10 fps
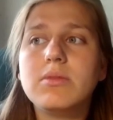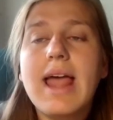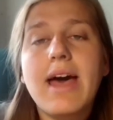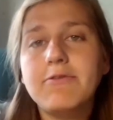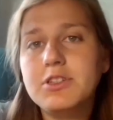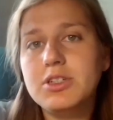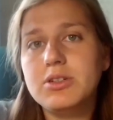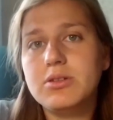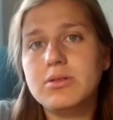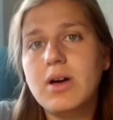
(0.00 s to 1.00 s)

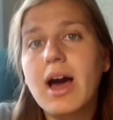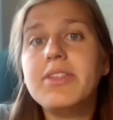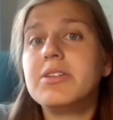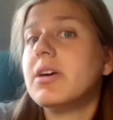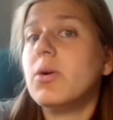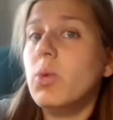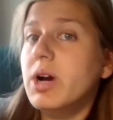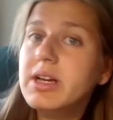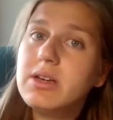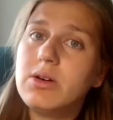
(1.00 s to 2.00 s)
left either their
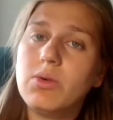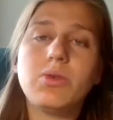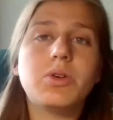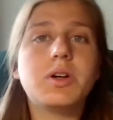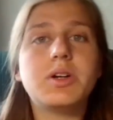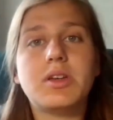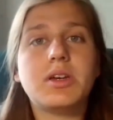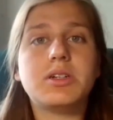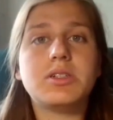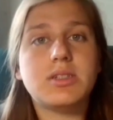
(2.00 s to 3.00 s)
work or
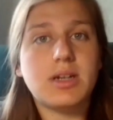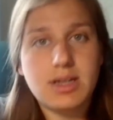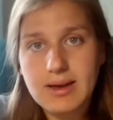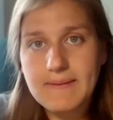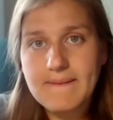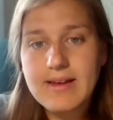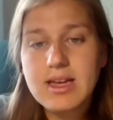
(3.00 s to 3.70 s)
their studying.